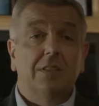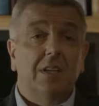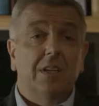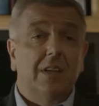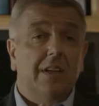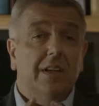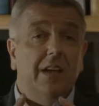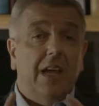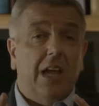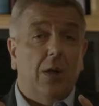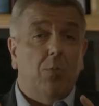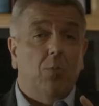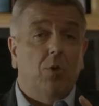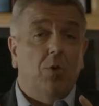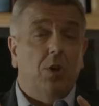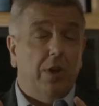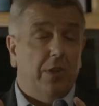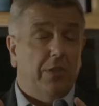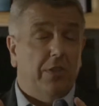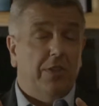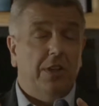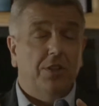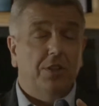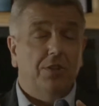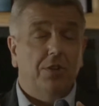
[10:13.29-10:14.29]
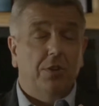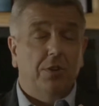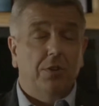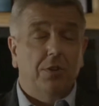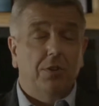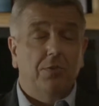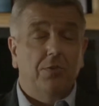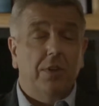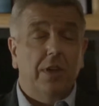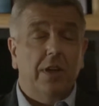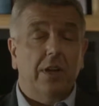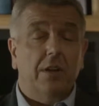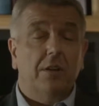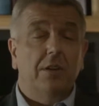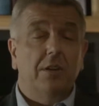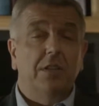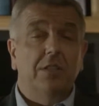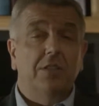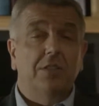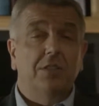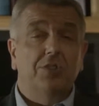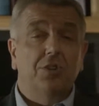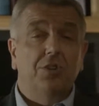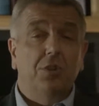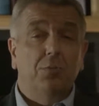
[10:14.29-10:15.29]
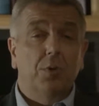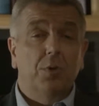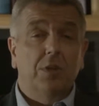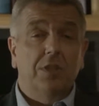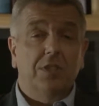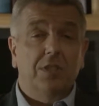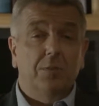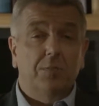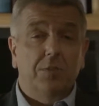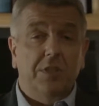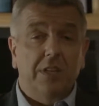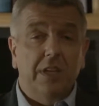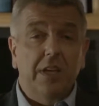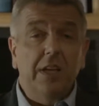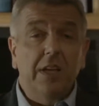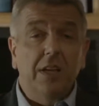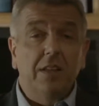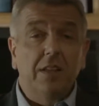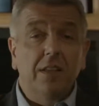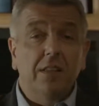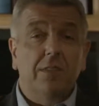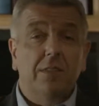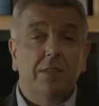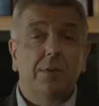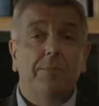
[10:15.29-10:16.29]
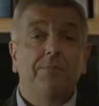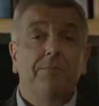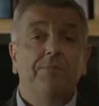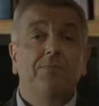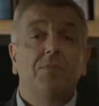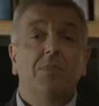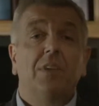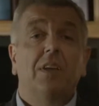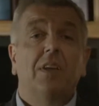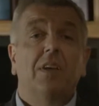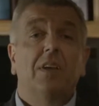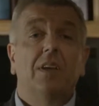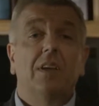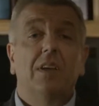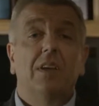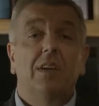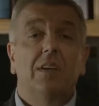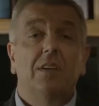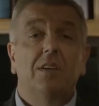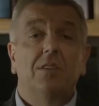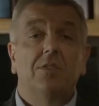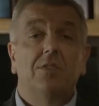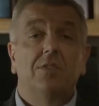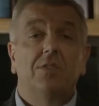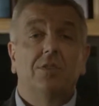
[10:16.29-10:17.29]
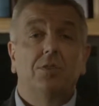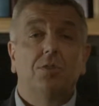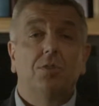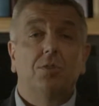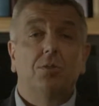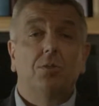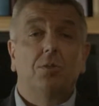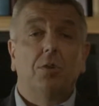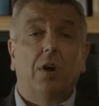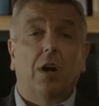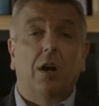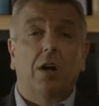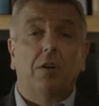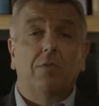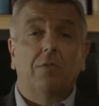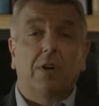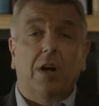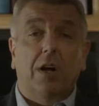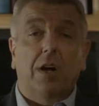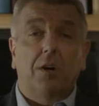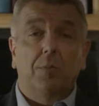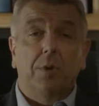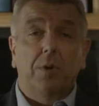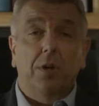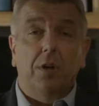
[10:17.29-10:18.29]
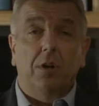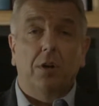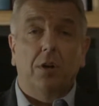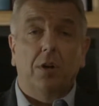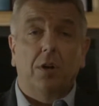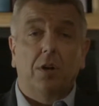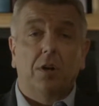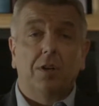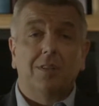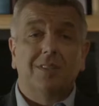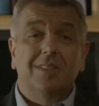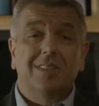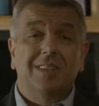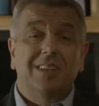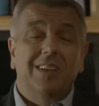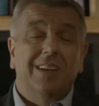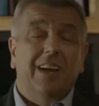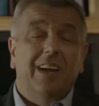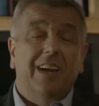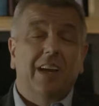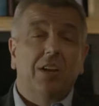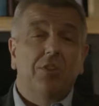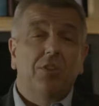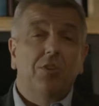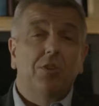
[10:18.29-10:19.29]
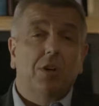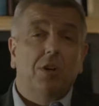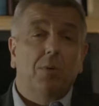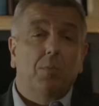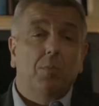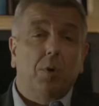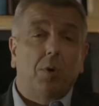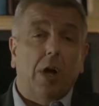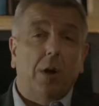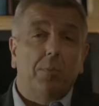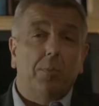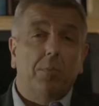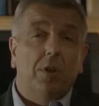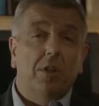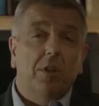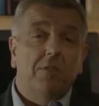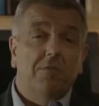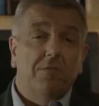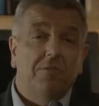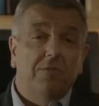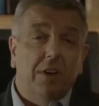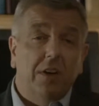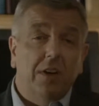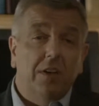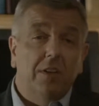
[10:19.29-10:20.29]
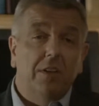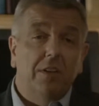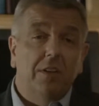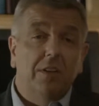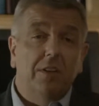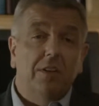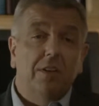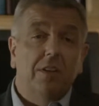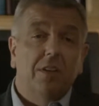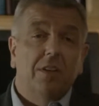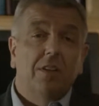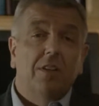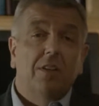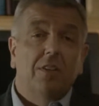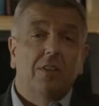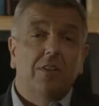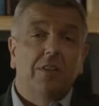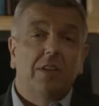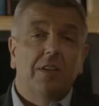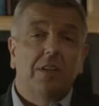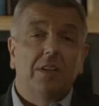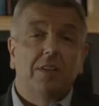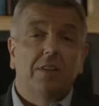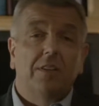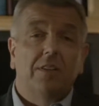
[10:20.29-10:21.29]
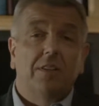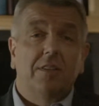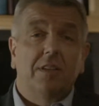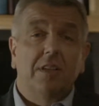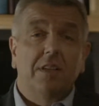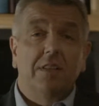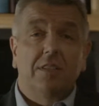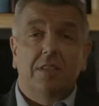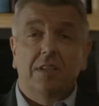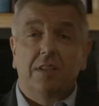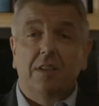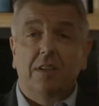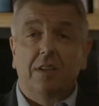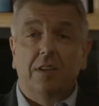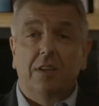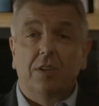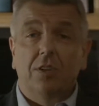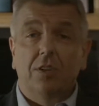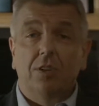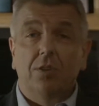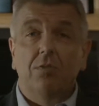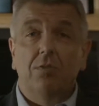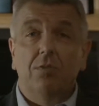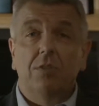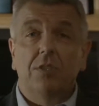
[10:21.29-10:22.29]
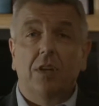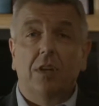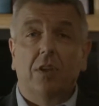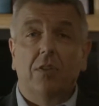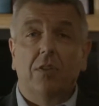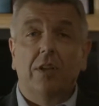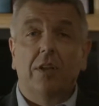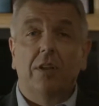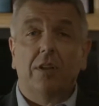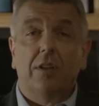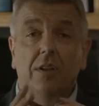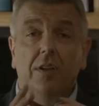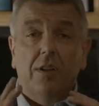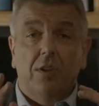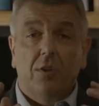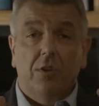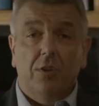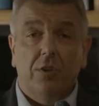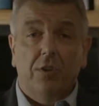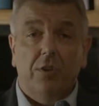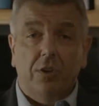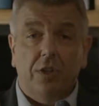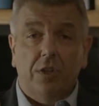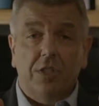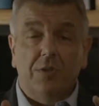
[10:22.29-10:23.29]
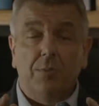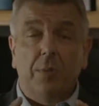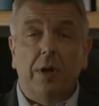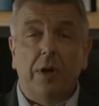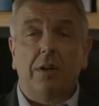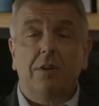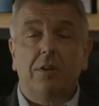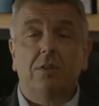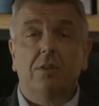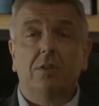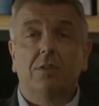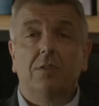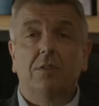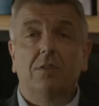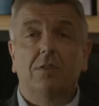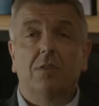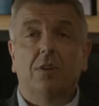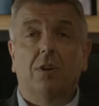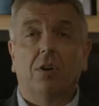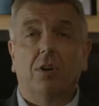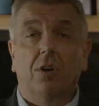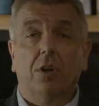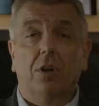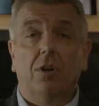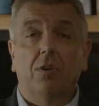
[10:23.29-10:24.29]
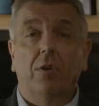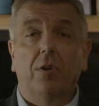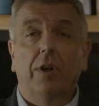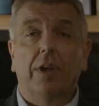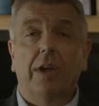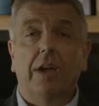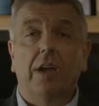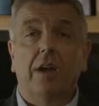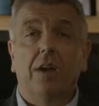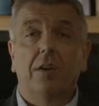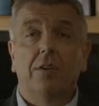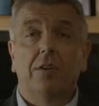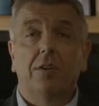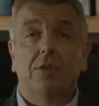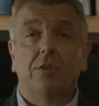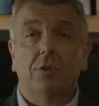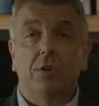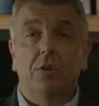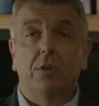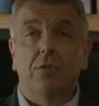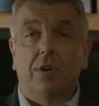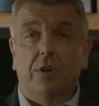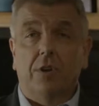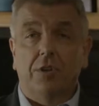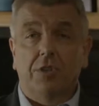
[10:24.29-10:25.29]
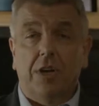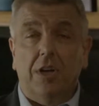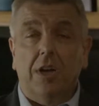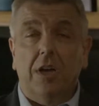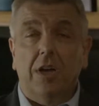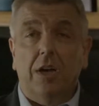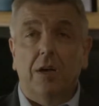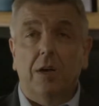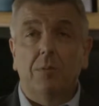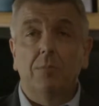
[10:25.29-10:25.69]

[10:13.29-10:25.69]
And one of the things you can do there is you can put some teeth into our environmental laws, and you can properly fund the TCEQ so that your inspectors are going out and doing their job.